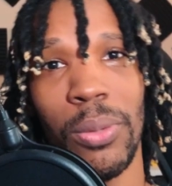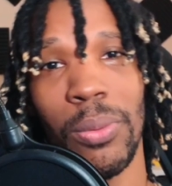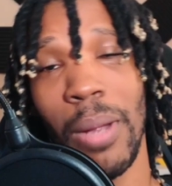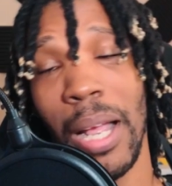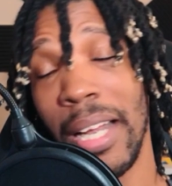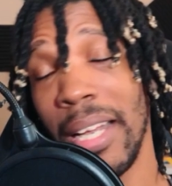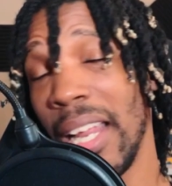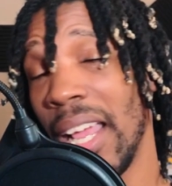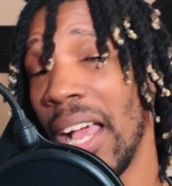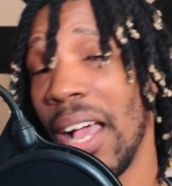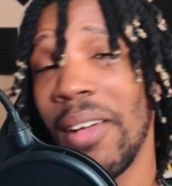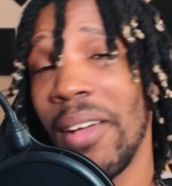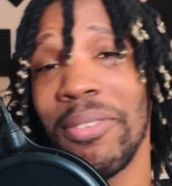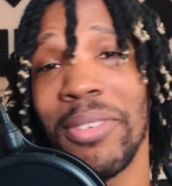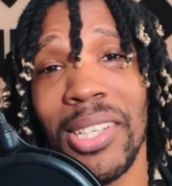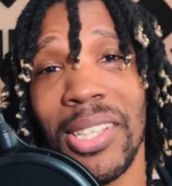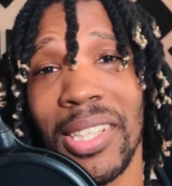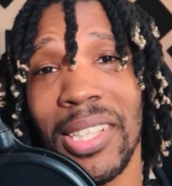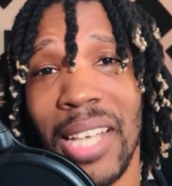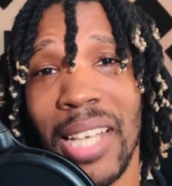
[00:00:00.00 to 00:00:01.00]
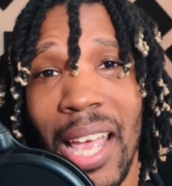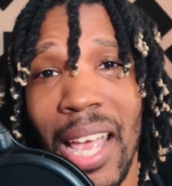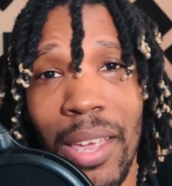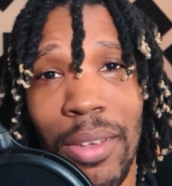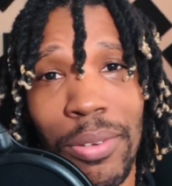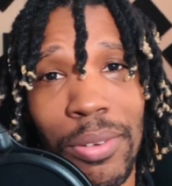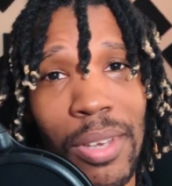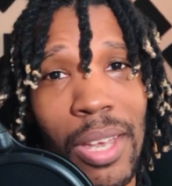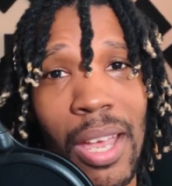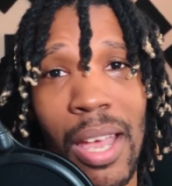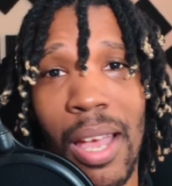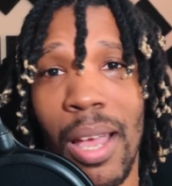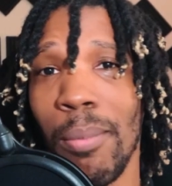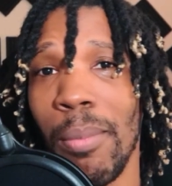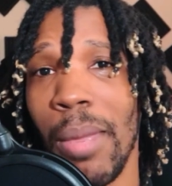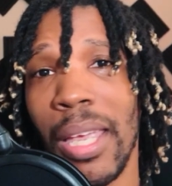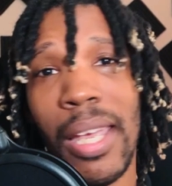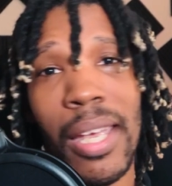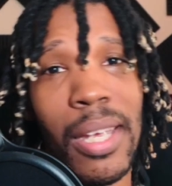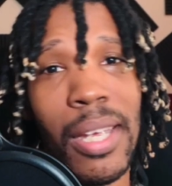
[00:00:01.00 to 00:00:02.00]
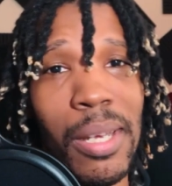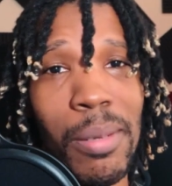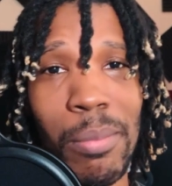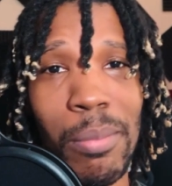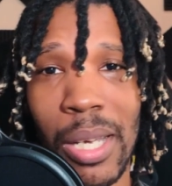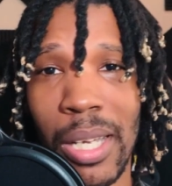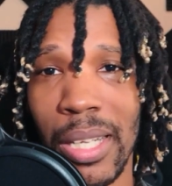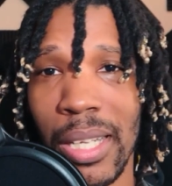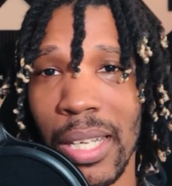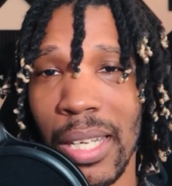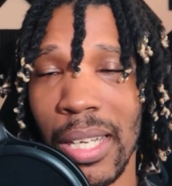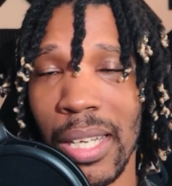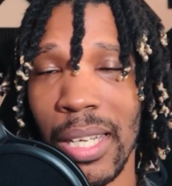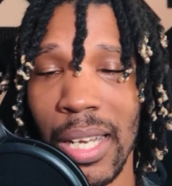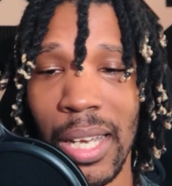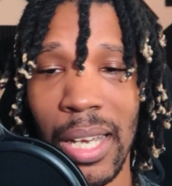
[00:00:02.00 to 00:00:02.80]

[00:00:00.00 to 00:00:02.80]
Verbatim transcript: Right now, I feel safe. I'm making good money.